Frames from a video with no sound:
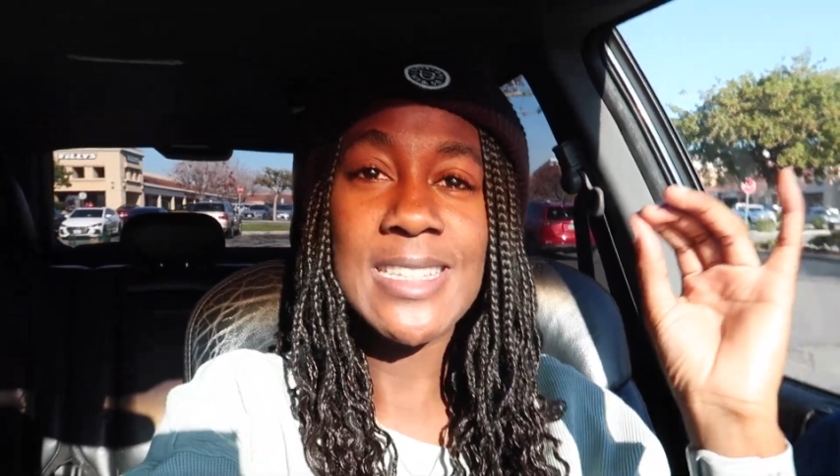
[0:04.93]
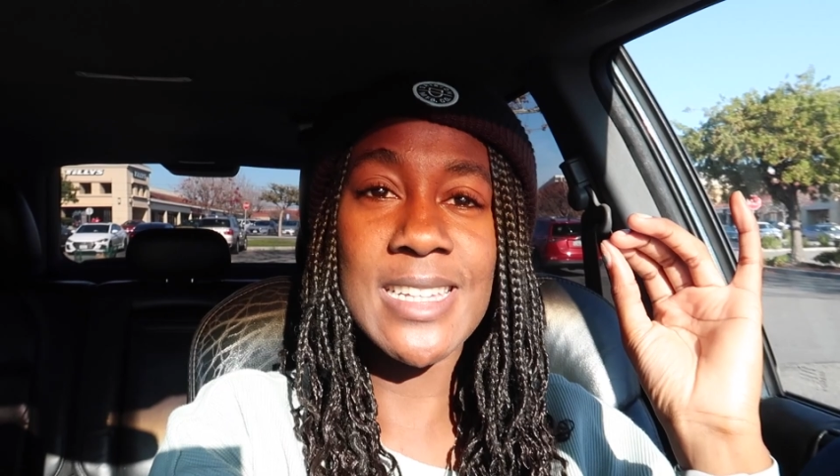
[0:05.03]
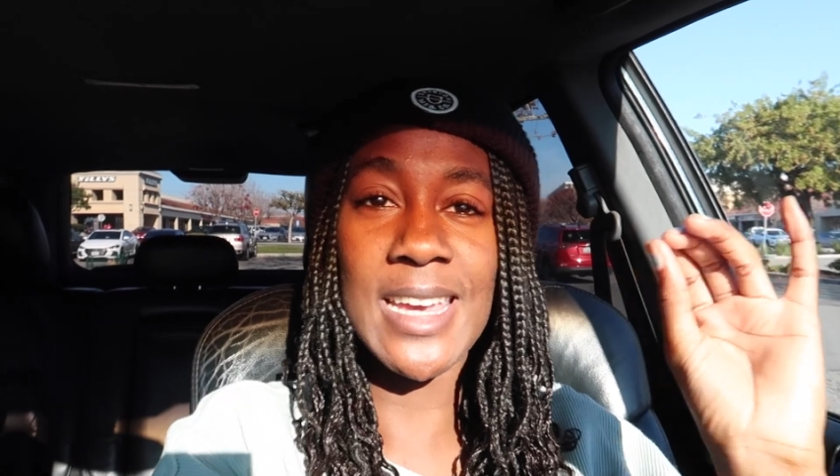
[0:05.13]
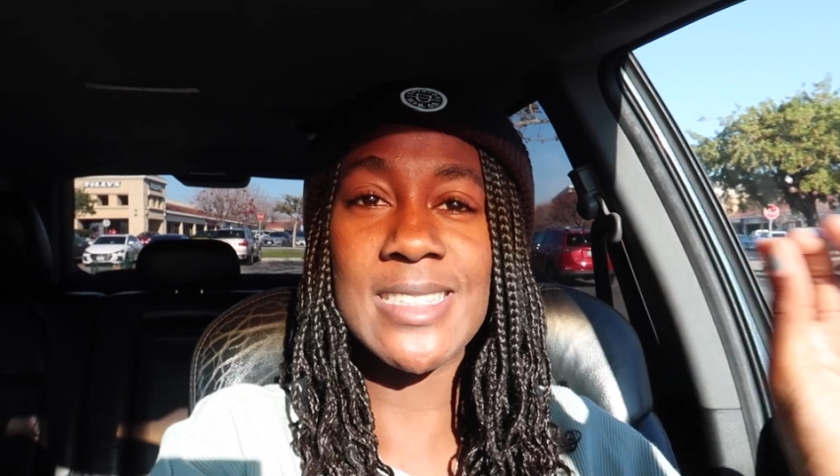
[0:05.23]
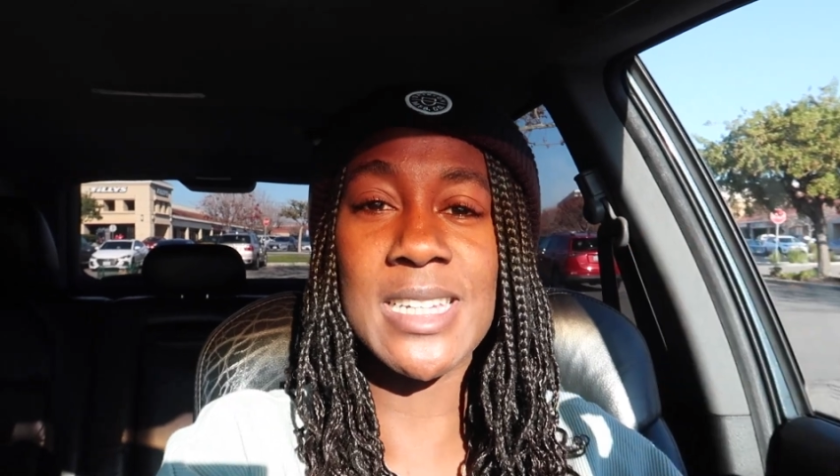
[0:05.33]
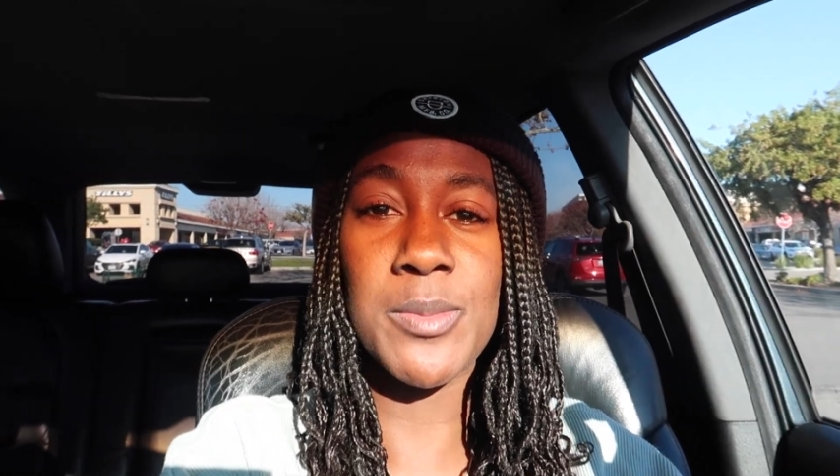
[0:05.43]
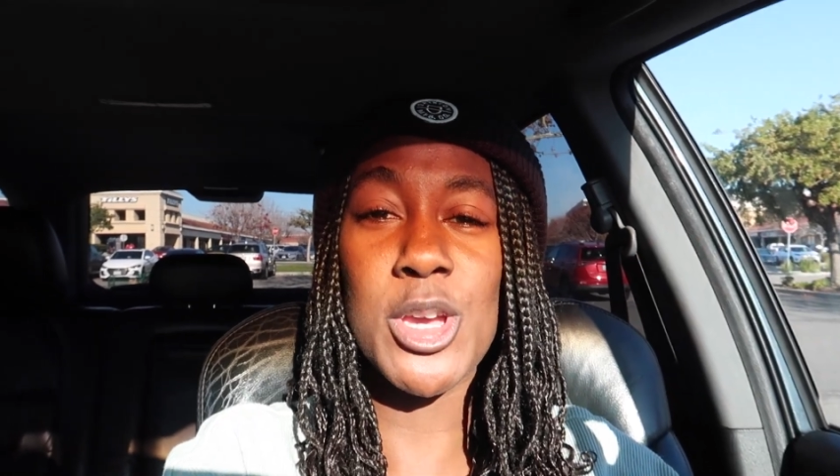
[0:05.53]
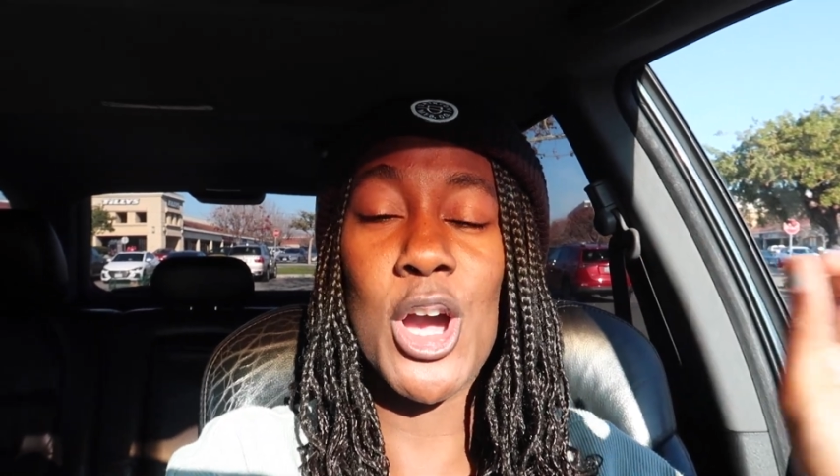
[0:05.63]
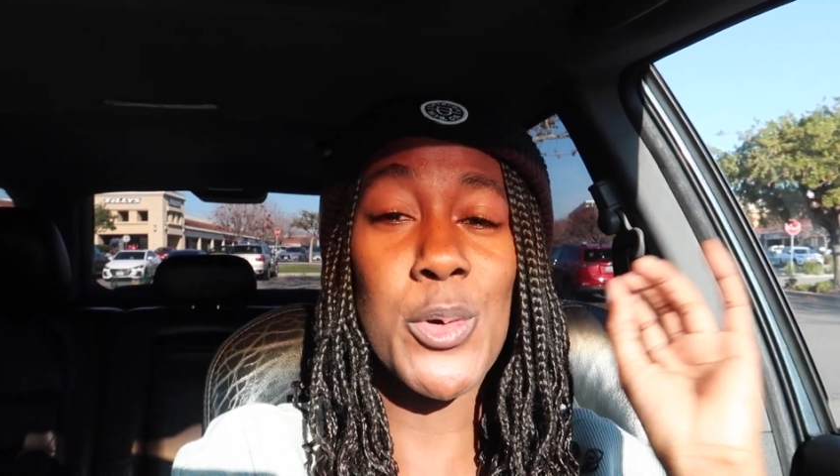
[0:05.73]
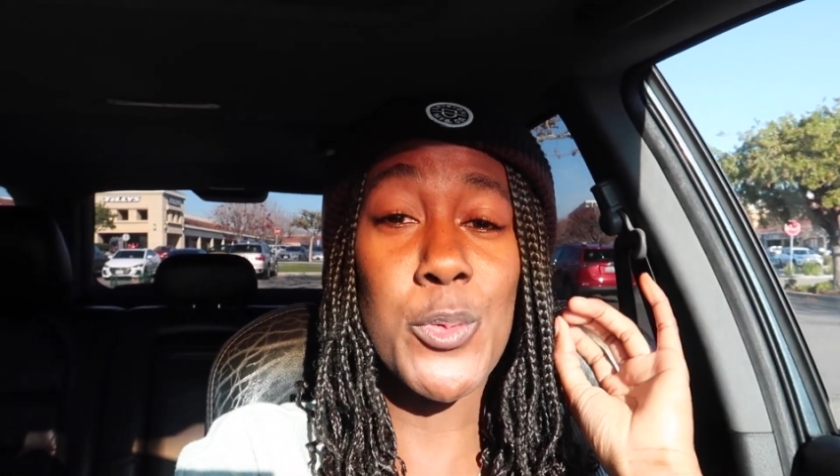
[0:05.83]
Today's gonna
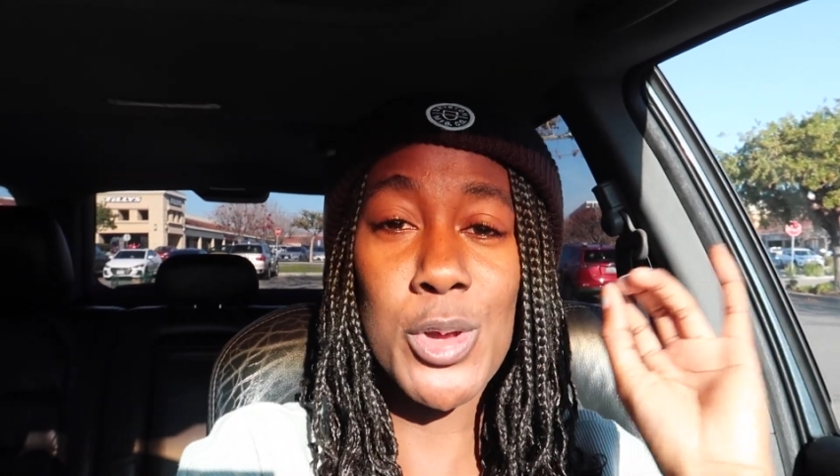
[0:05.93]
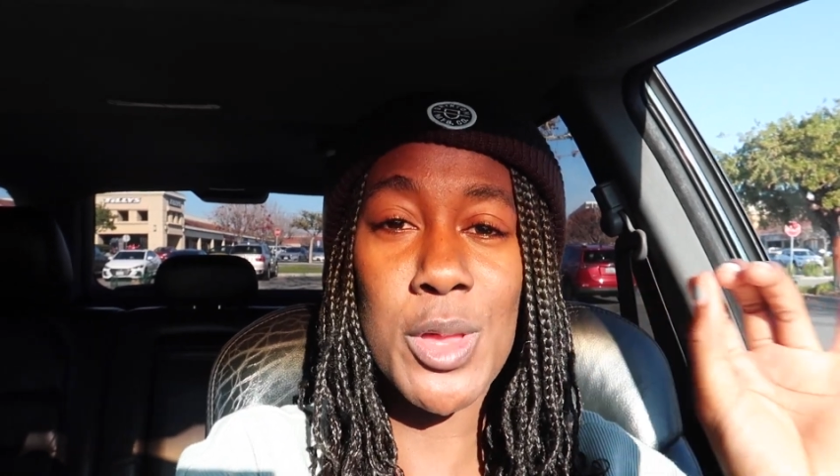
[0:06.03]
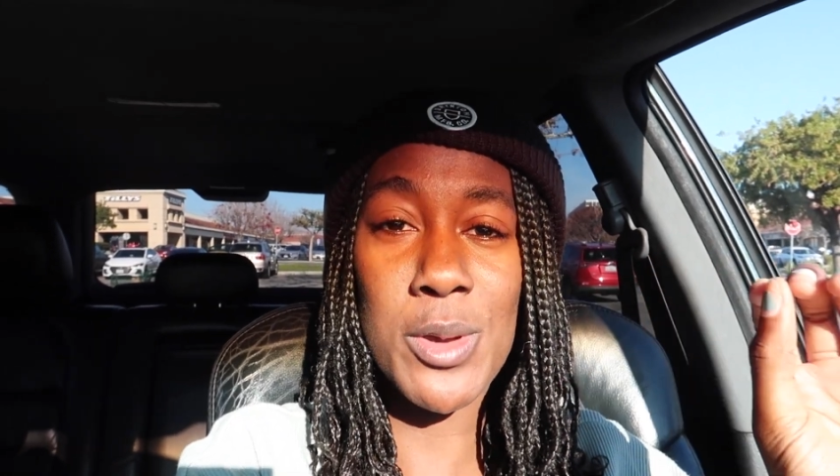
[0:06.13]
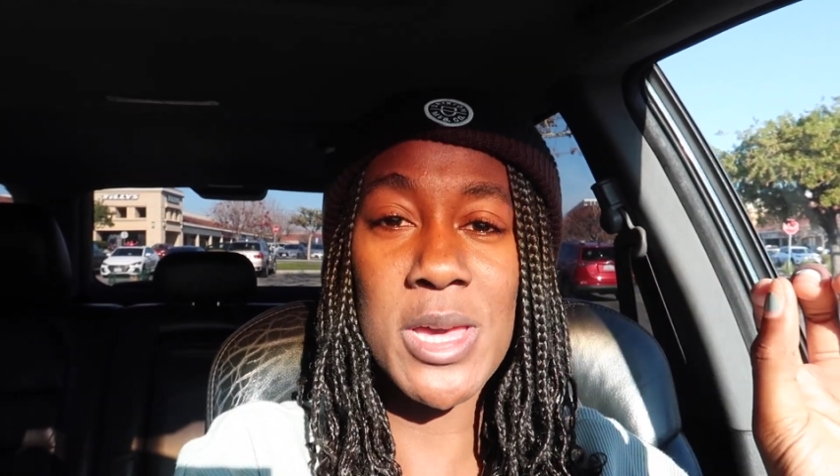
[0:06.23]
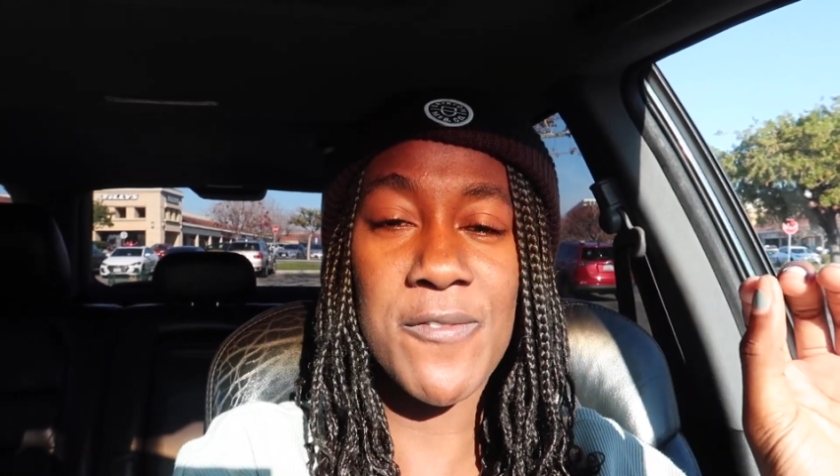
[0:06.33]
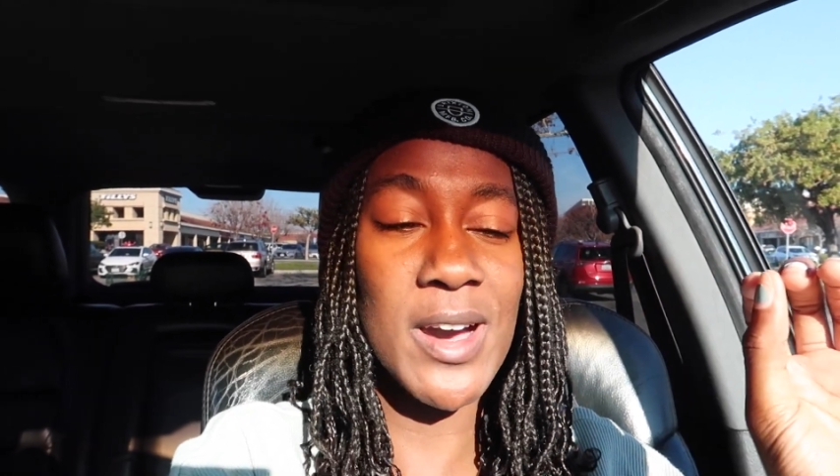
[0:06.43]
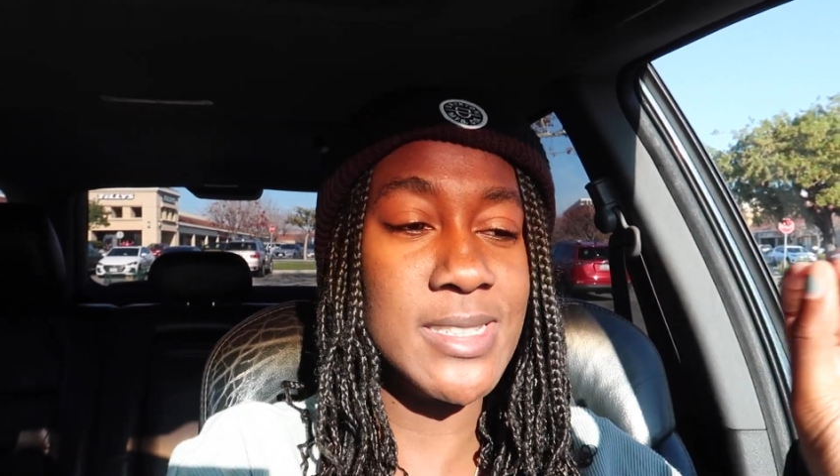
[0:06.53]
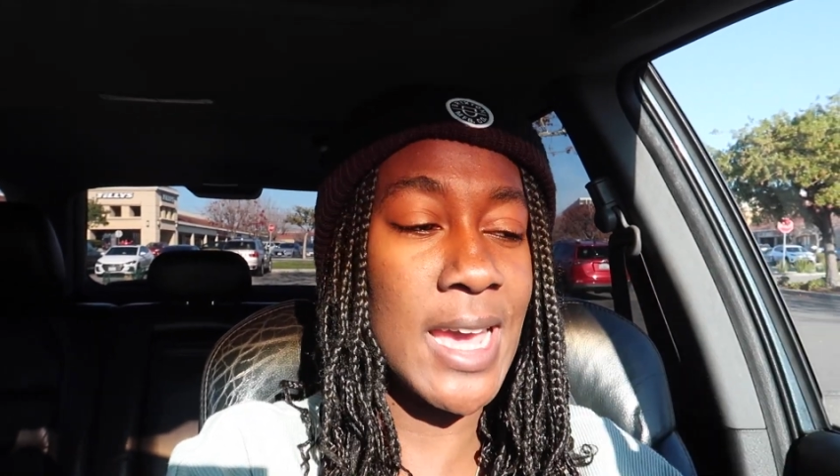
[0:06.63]
be a really, really fun